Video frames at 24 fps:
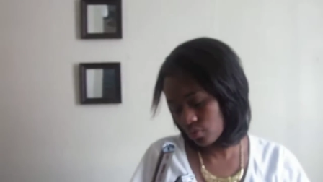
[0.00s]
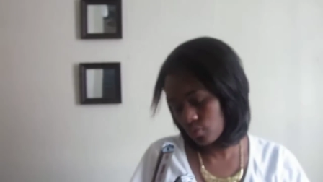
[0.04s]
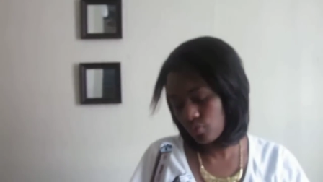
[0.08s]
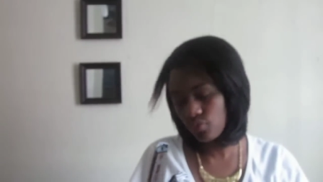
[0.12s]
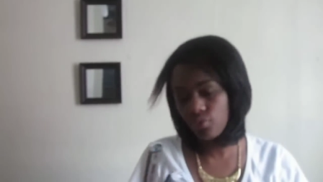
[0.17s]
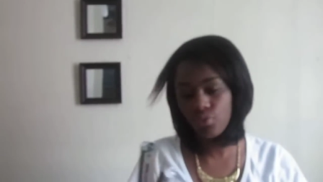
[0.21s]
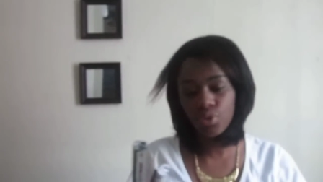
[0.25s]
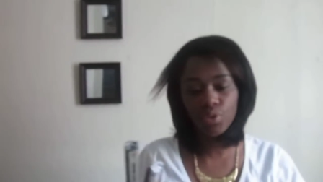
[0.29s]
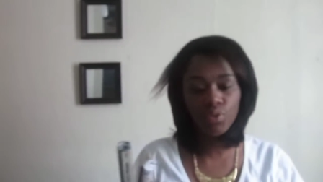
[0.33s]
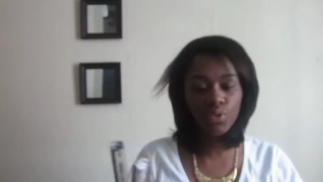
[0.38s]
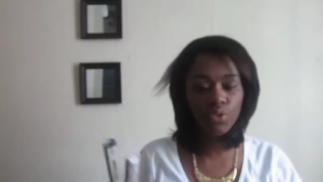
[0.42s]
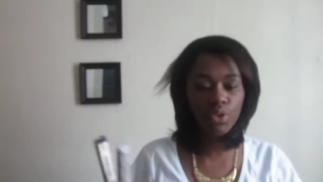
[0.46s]

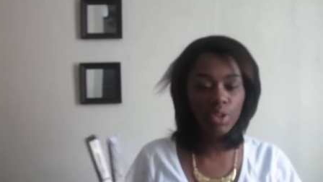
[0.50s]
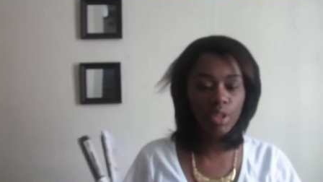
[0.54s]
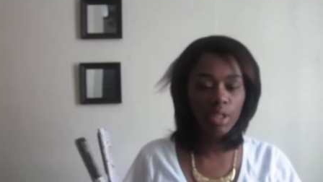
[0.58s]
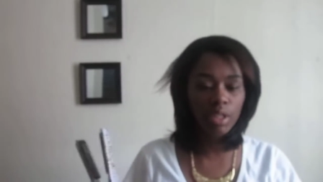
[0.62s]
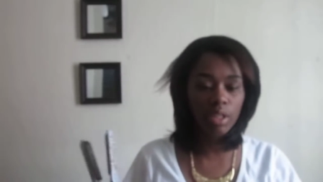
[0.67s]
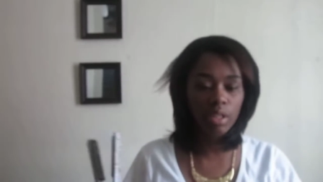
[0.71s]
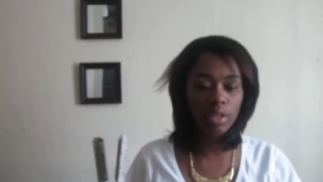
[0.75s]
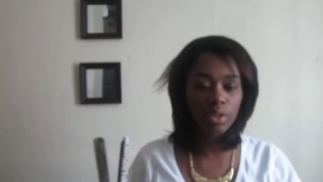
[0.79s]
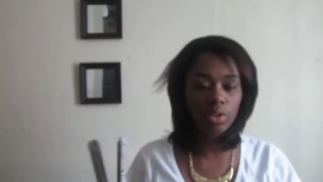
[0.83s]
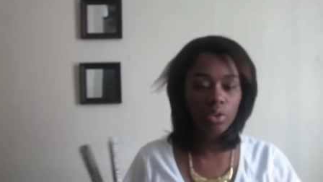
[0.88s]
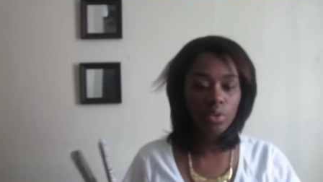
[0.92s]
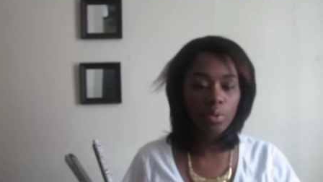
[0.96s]

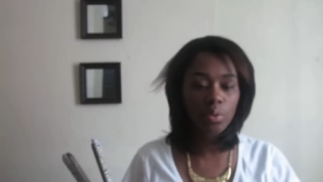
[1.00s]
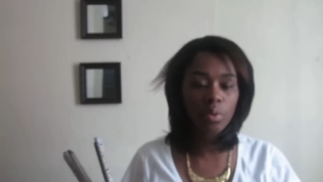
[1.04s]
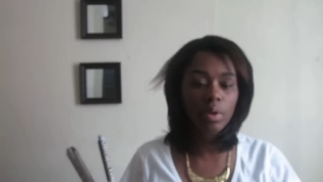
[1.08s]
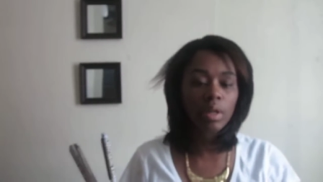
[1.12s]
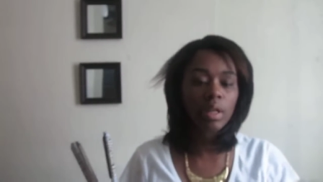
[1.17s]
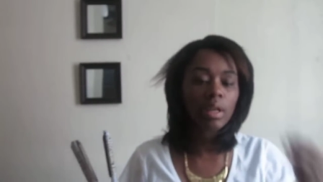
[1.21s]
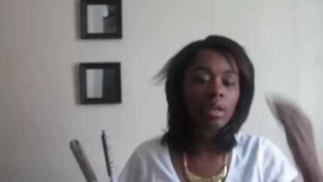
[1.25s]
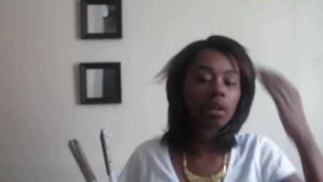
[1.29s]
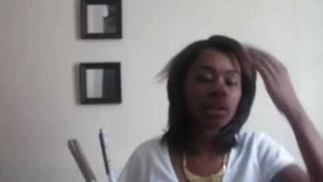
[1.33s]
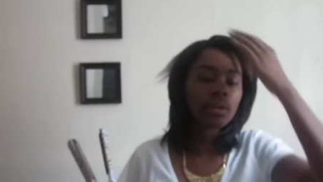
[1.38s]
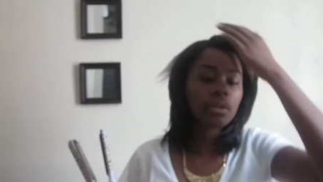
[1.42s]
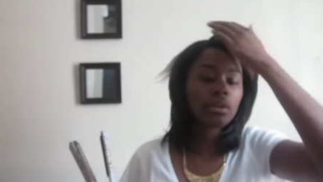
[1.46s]
15 to
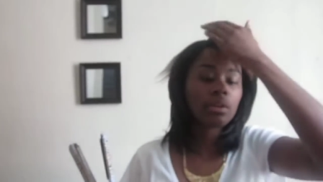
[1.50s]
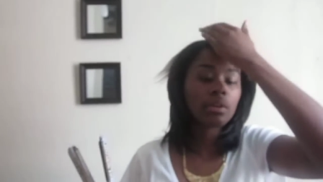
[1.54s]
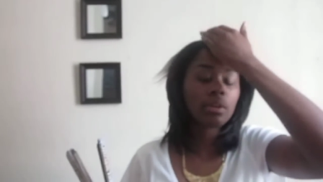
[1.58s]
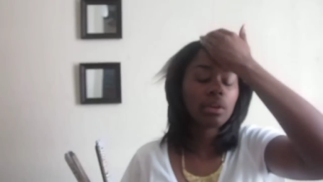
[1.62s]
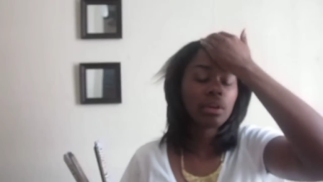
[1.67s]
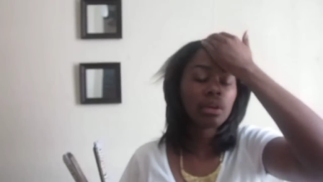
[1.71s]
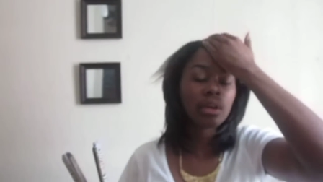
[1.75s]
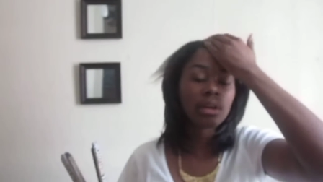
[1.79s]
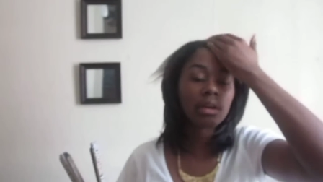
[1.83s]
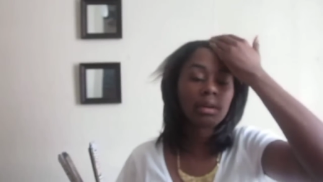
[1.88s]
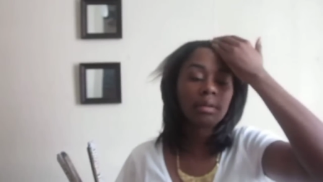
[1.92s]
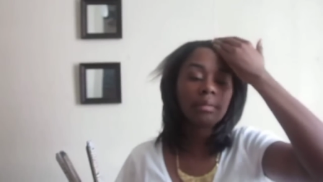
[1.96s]
20,
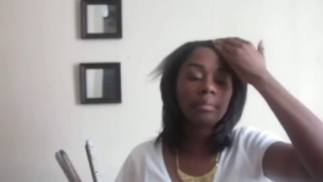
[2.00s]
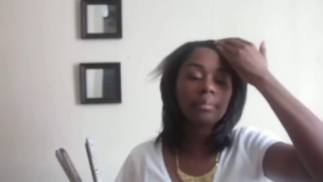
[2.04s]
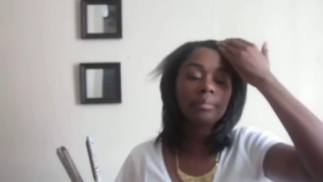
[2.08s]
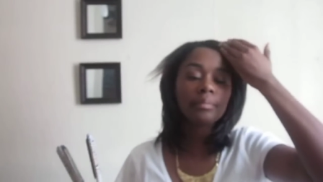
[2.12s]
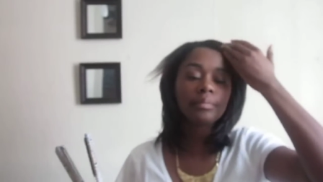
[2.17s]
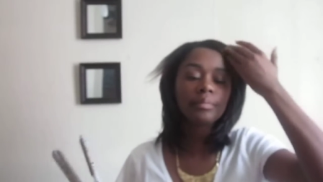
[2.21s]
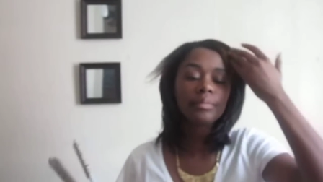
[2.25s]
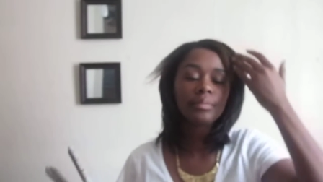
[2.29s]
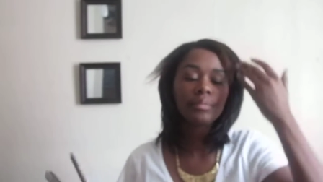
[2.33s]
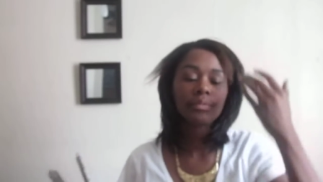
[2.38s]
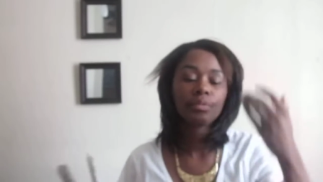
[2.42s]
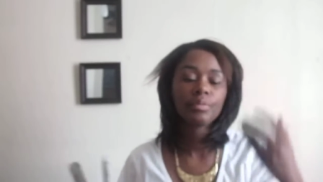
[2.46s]
okay?
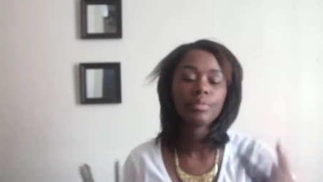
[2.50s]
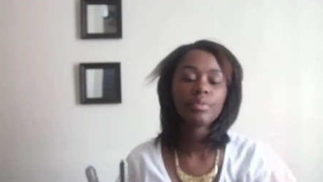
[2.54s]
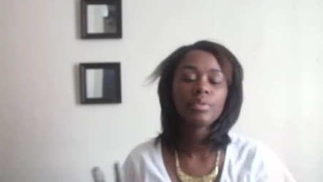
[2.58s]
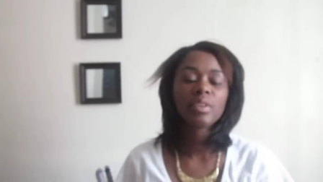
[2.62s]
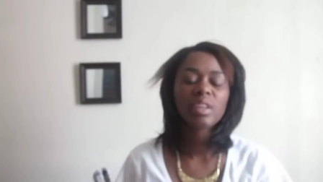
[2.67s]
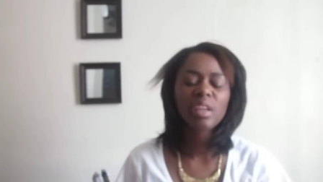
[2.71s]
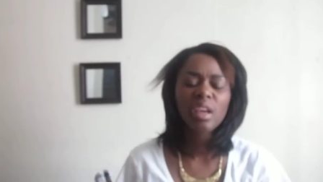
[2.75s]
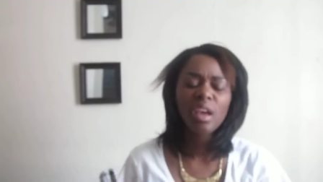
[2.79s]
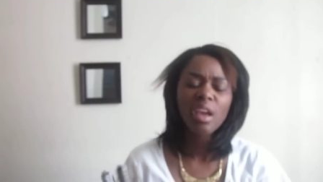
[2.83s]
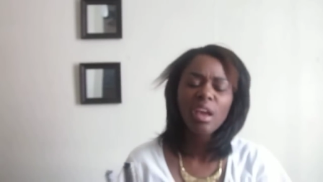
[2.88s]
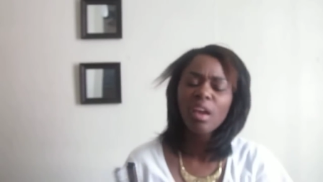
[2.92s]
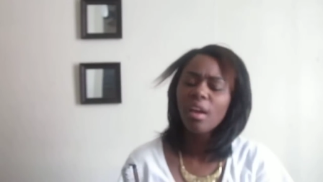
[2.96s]

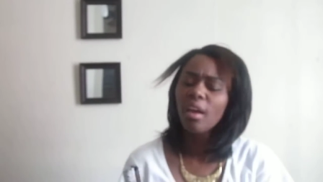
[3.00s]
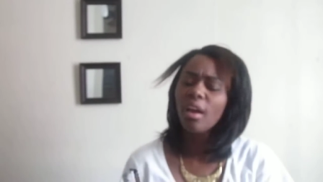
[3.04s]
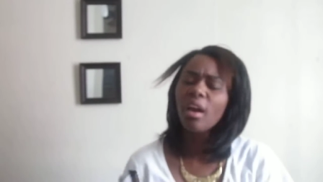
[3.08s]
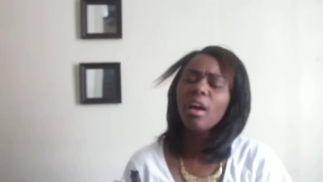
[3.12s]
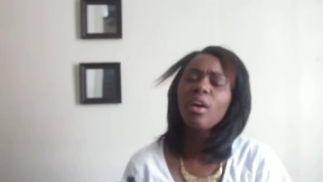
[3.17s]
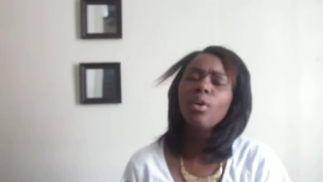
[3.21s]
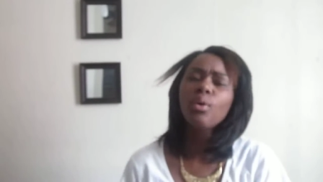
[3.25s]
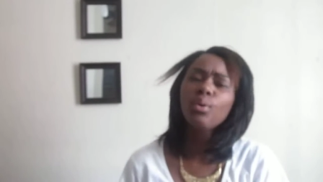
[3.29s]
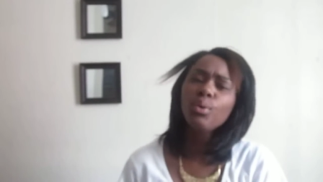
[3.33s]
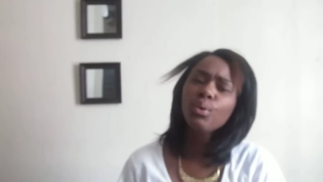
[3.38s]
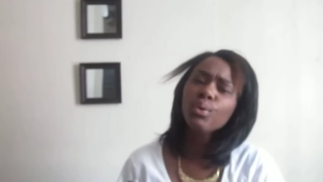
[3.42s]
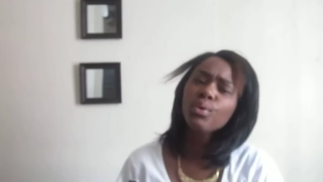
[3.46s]

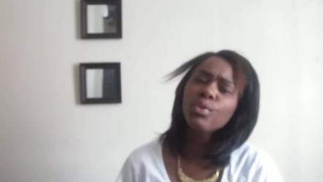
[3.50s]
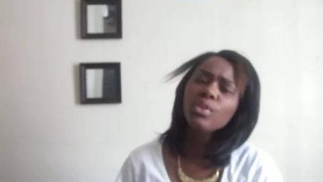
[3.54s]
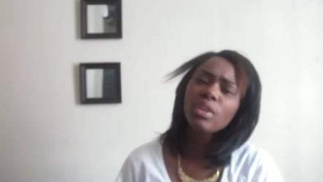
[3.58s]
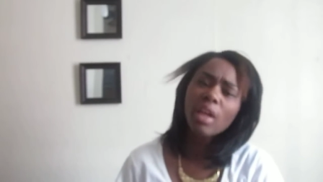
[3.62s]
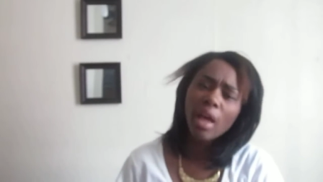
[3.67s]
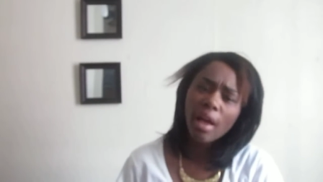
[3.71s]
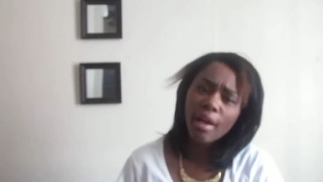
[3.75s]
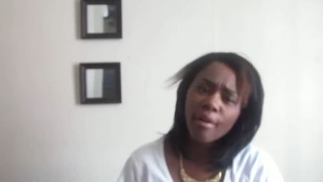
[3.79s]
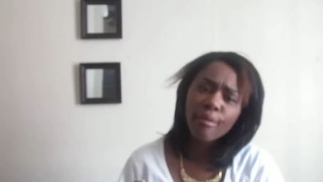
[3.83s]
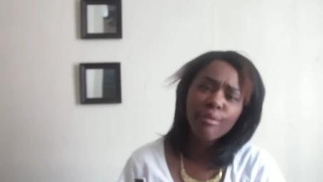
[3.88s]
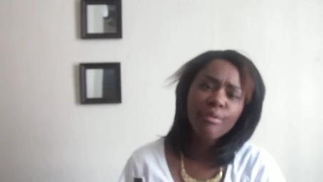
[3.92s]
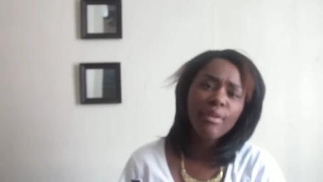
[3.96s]
Cool
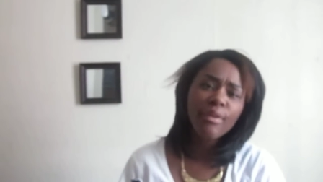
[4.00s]
down